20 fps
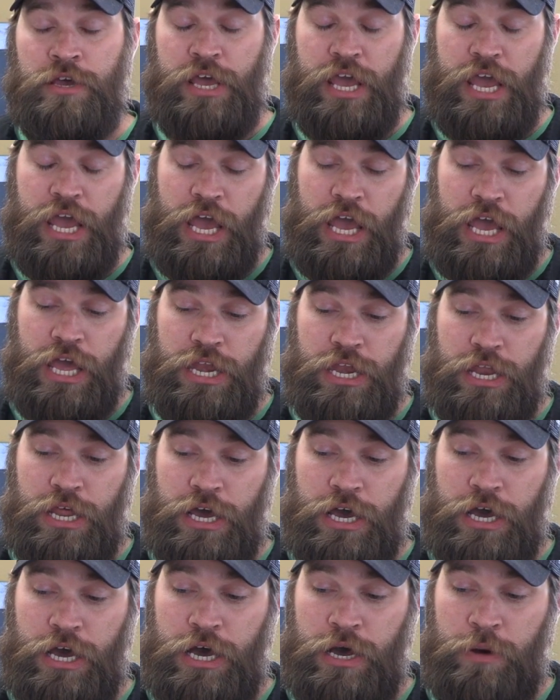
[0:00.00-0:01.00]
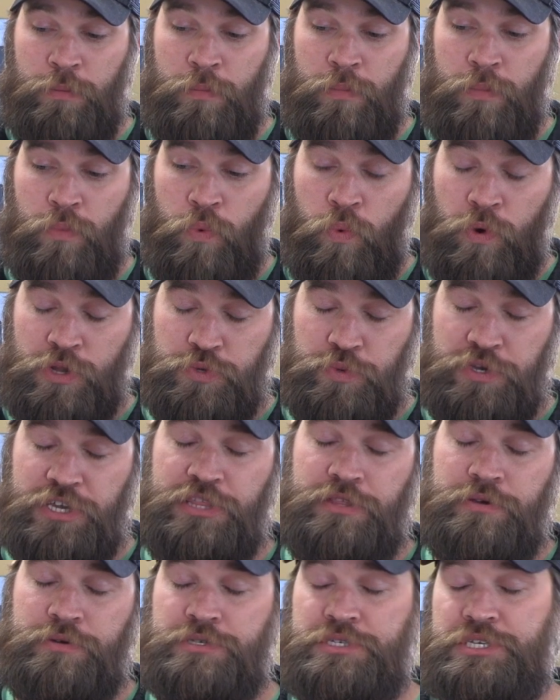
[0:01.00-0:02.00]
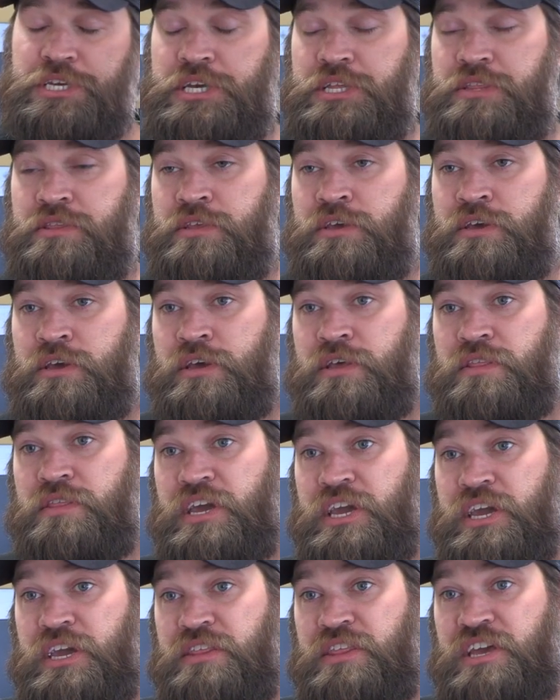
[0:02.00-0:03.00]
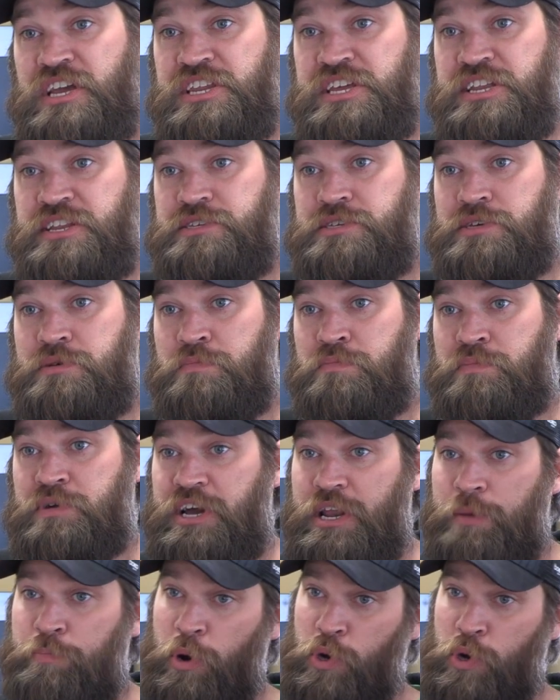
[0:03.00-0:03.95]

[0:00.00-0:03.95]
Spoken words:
and once we get those in, they need some kind of